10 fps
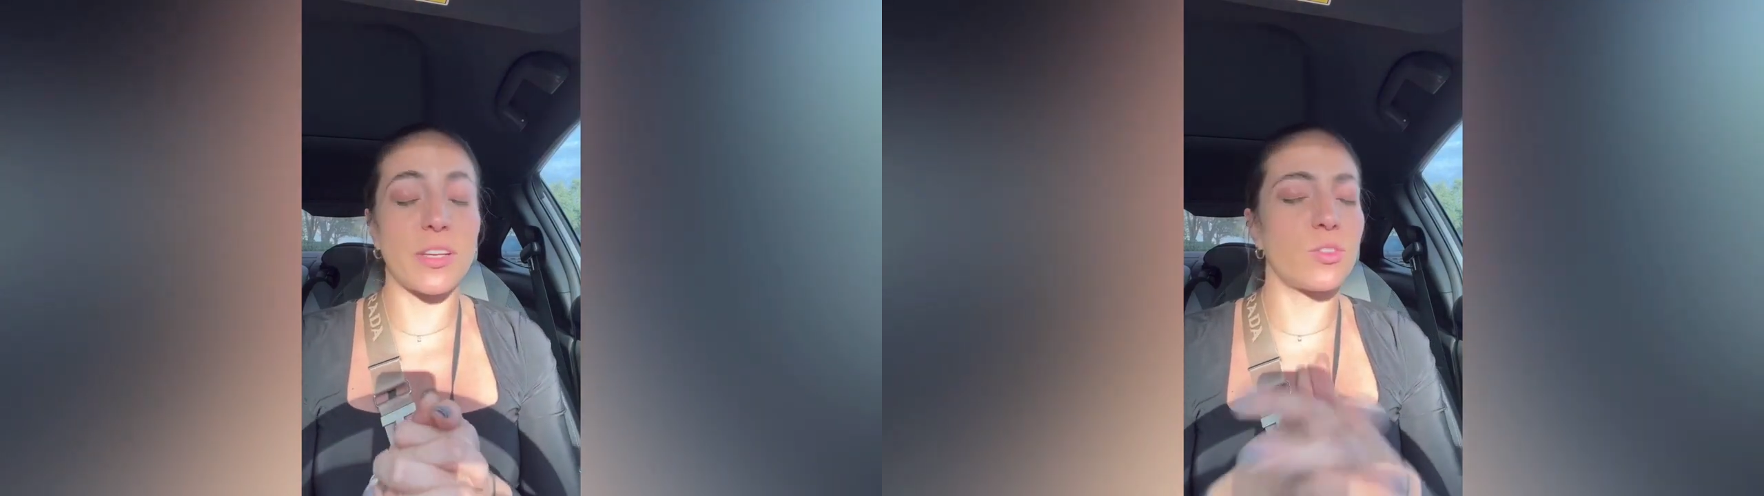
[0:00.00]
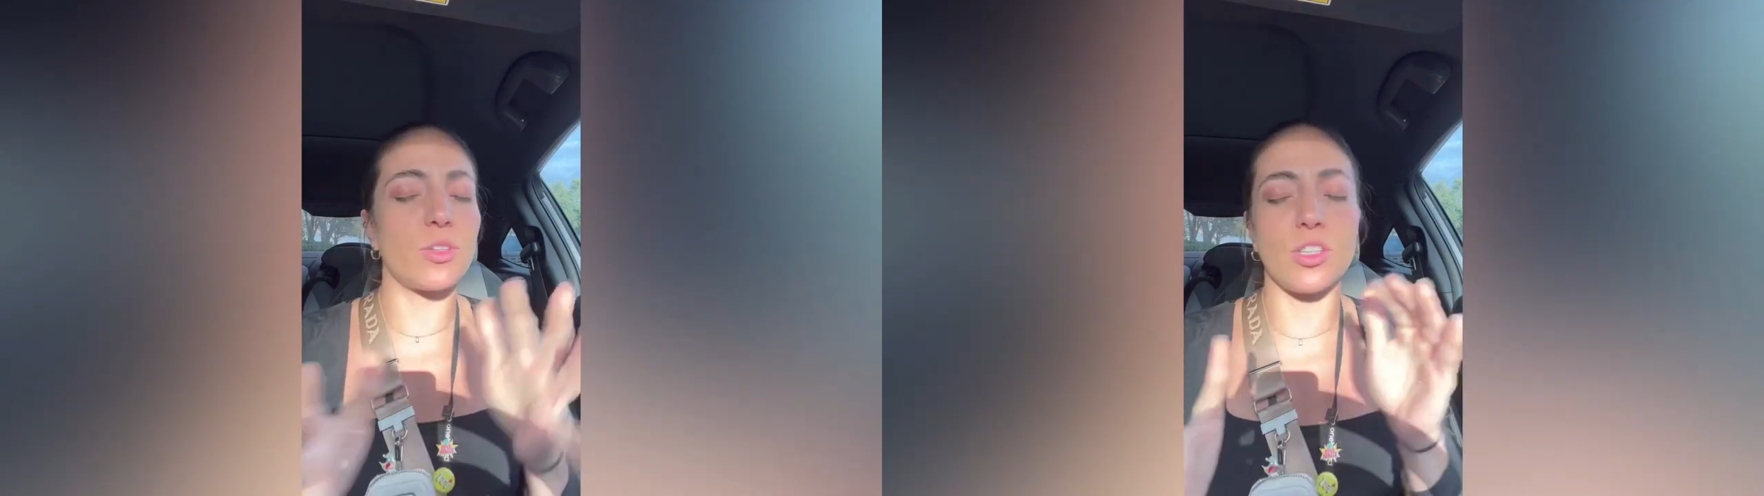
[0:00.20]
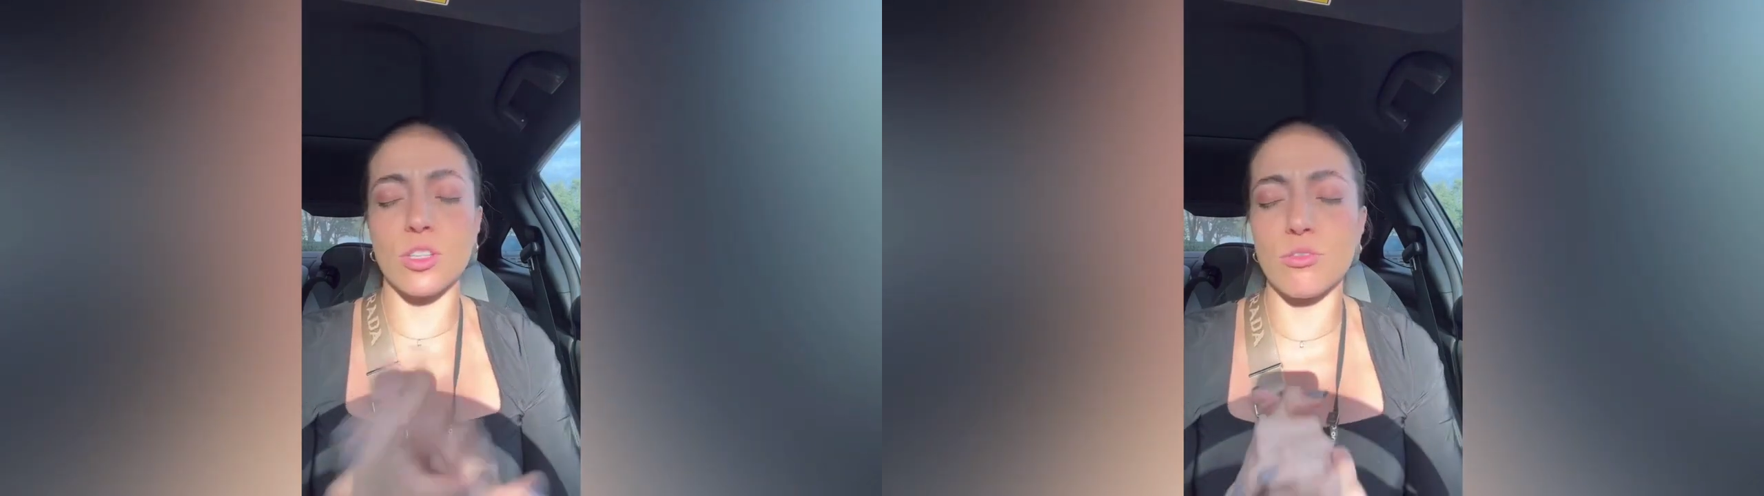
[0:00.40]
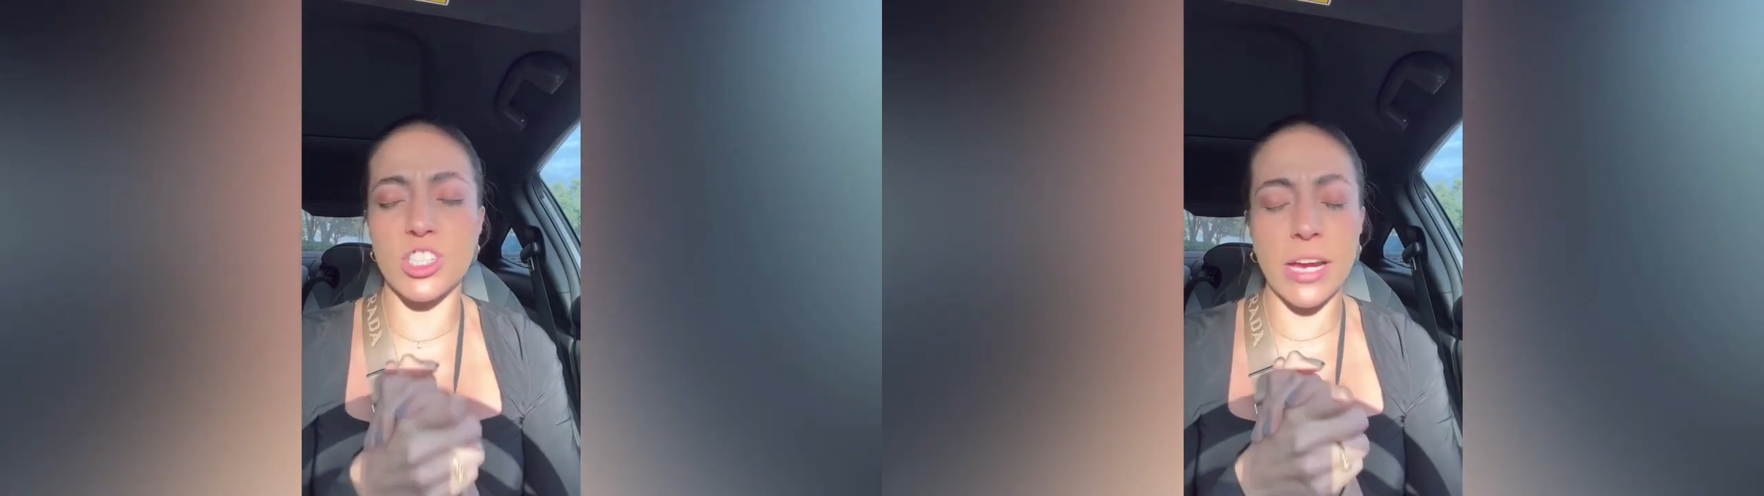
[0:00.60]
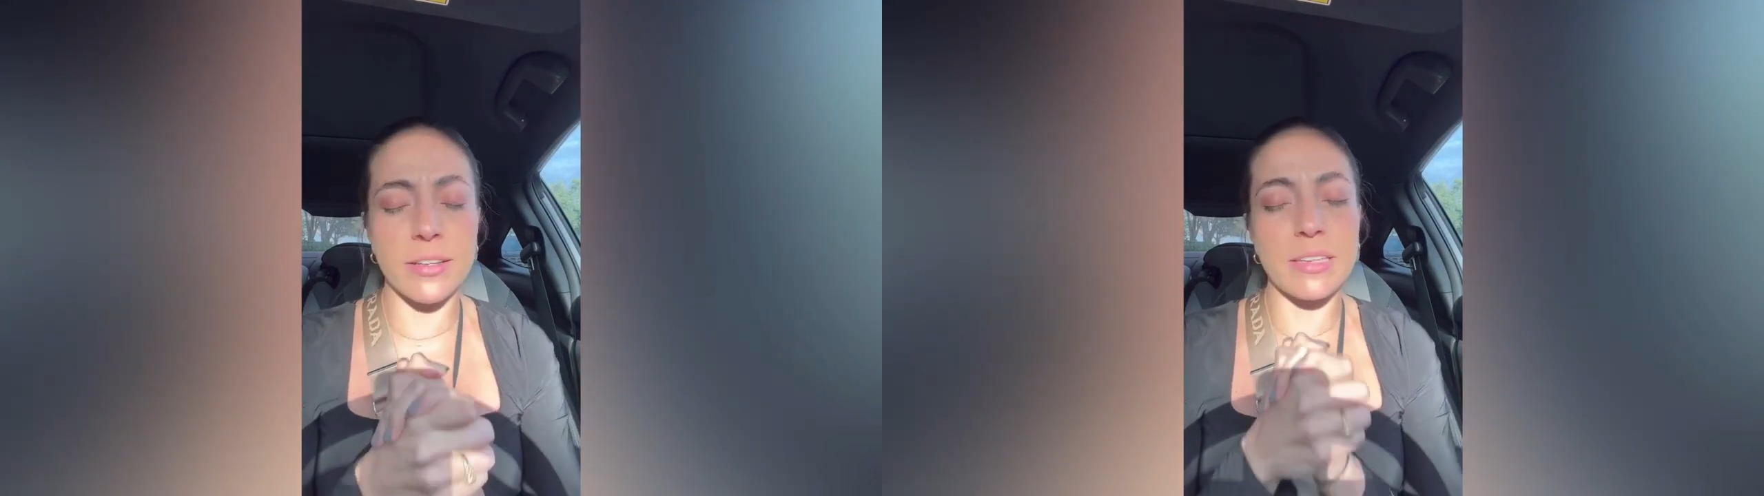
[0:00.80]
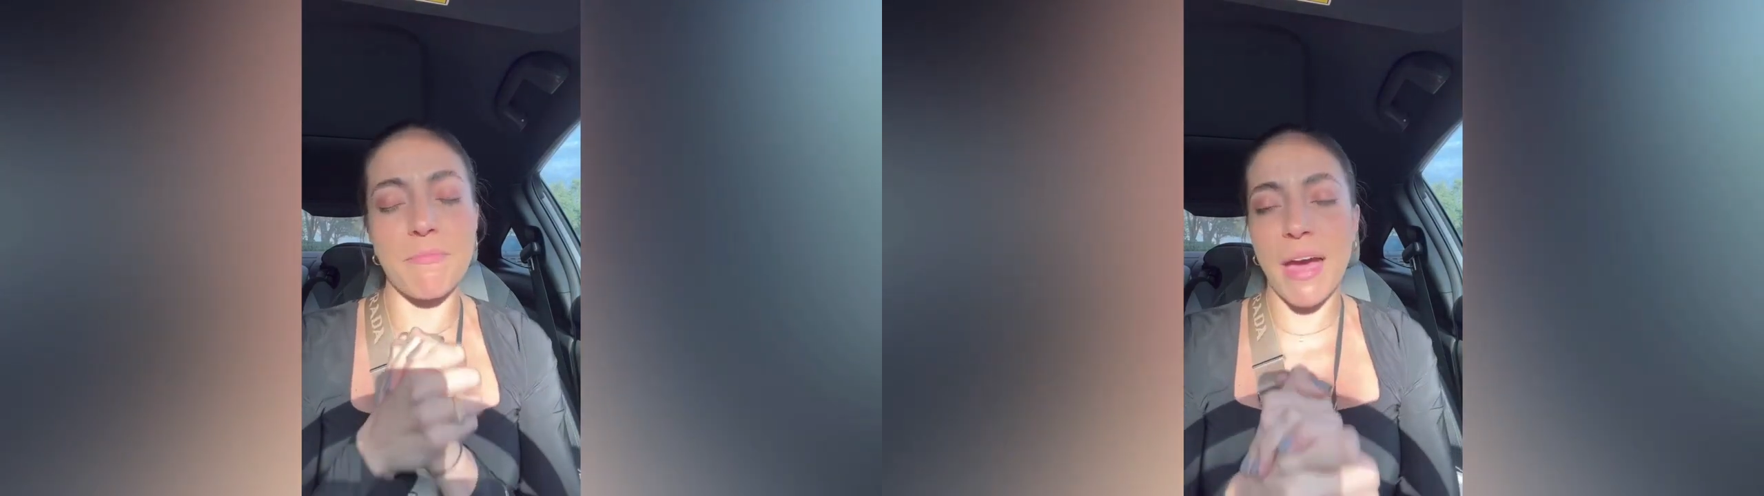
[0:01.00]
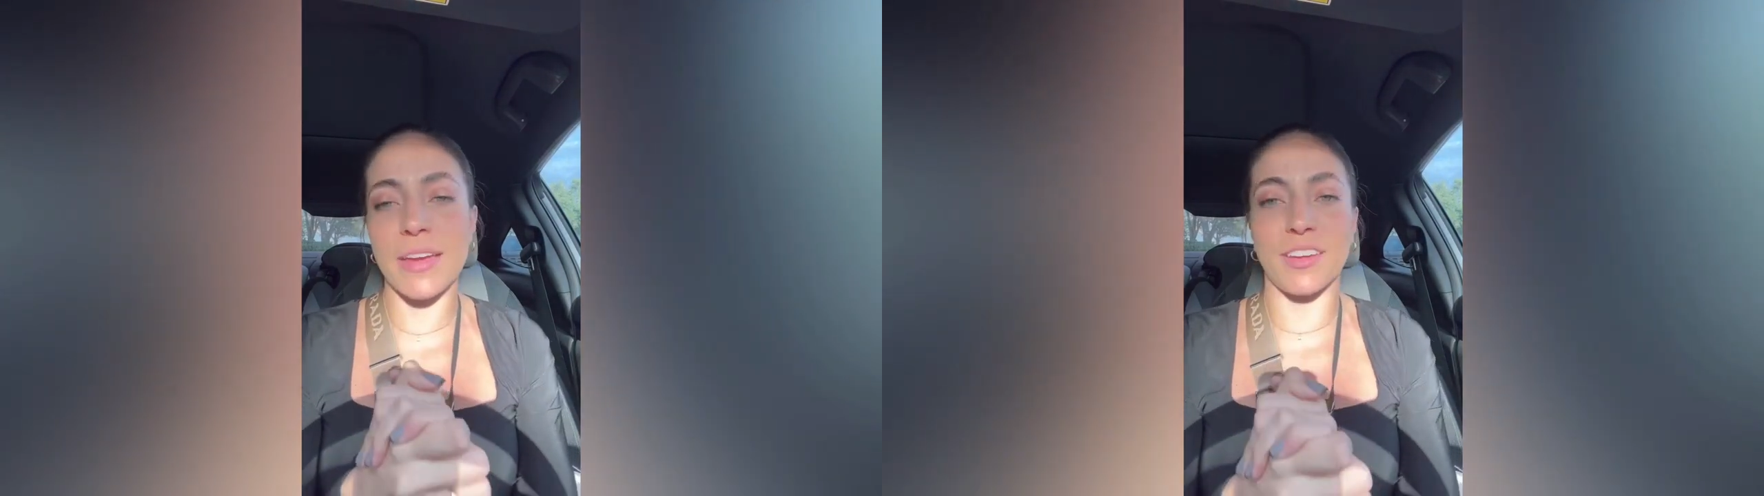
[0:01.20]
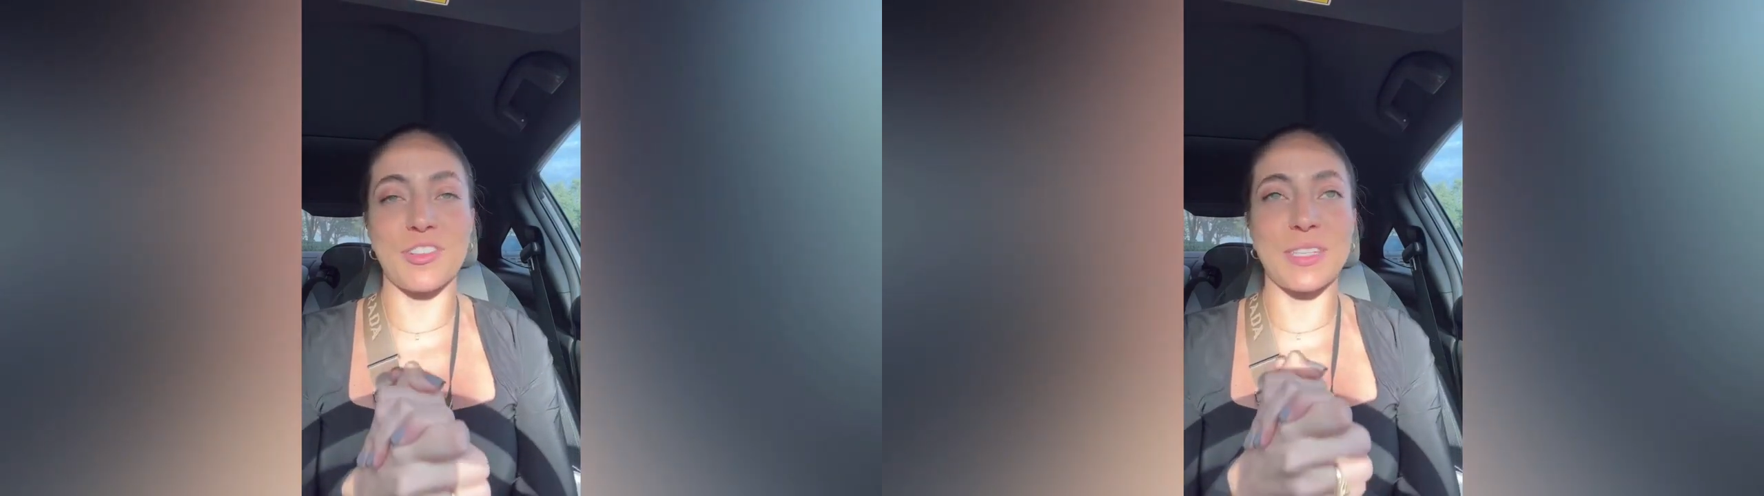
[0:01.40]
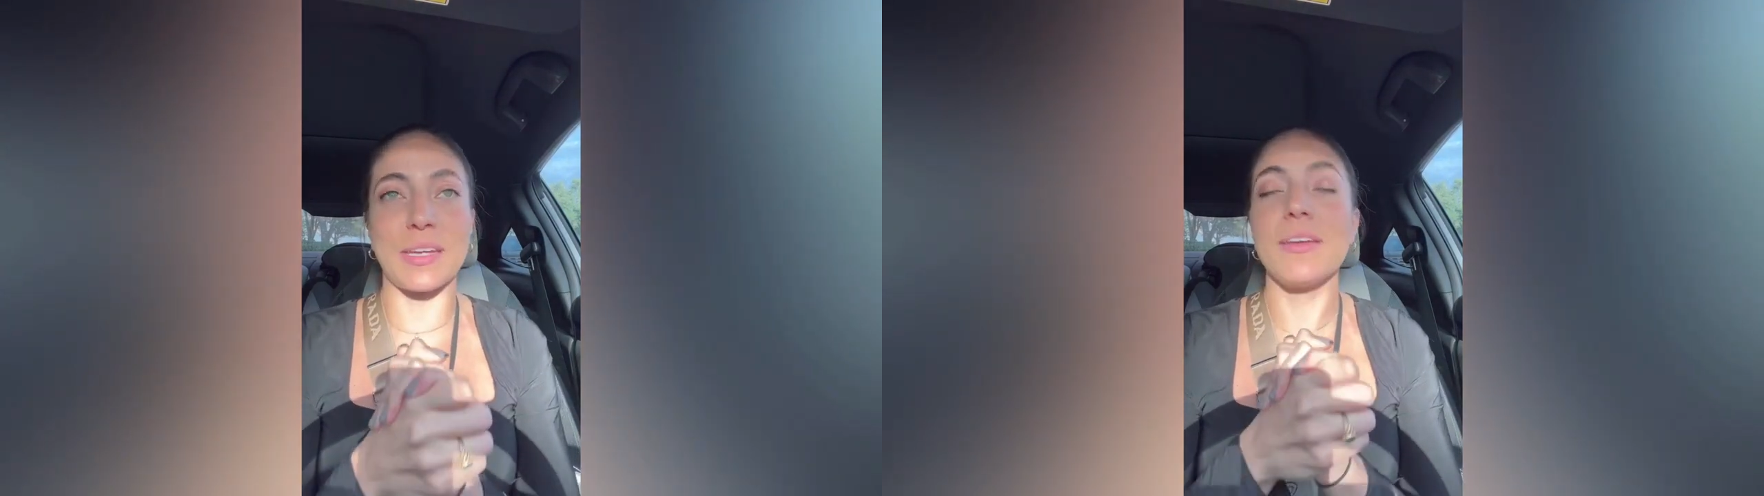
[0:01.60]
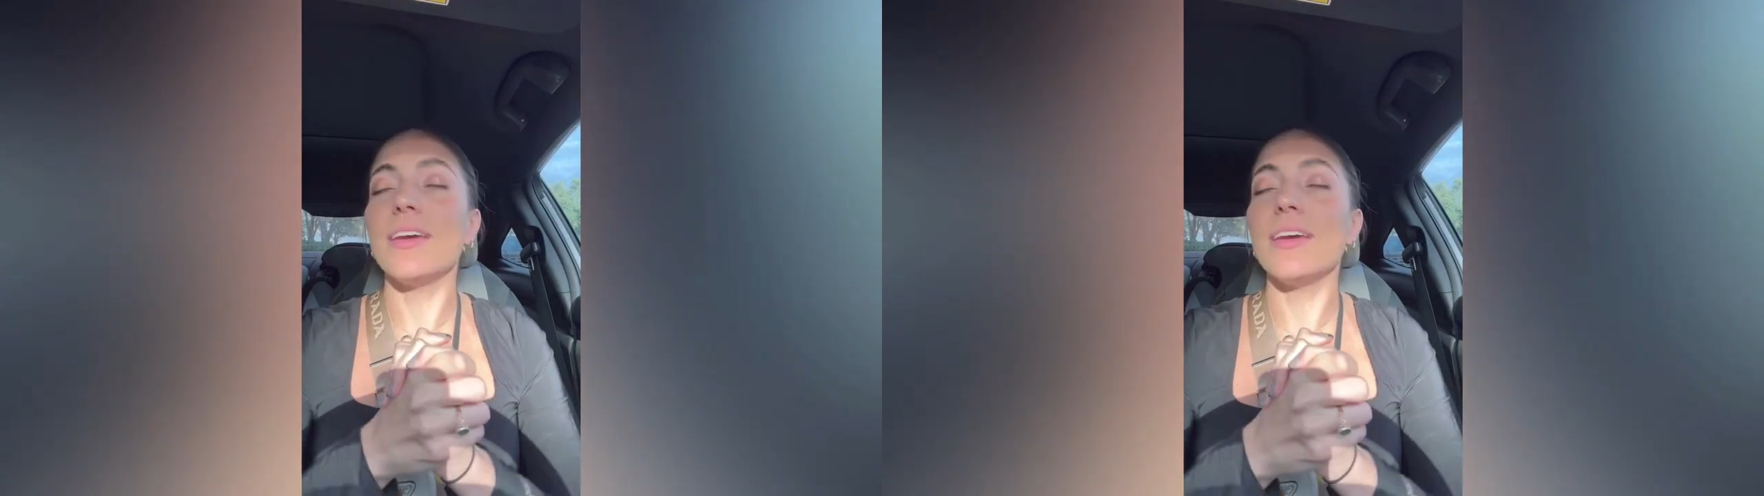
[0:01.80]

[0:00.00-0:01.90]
So a huge shout out to Matt Anderson.